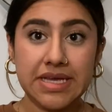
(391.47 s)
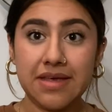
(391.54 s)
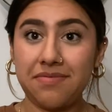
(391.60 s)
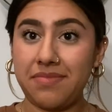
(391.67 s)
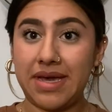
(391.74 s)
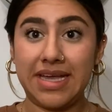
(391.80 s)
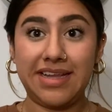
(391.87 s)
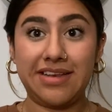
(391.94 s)
it
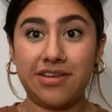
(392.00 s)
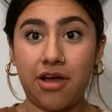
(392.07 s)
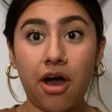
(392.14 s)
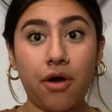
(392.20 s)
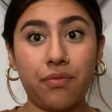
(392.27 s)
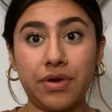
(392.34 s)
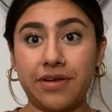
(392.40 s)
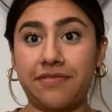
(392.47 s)
might
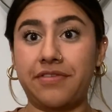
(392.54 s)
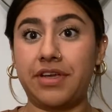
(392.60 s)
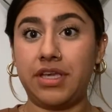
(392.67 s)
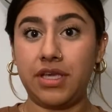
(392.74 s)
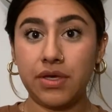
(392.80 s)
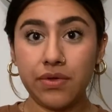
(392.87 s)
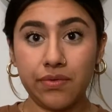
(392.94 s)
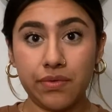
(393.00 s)
not work for
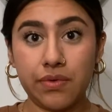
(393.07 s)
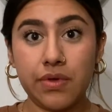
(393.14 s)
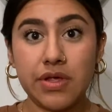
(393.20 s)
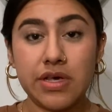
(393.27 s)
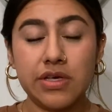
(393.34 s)
you.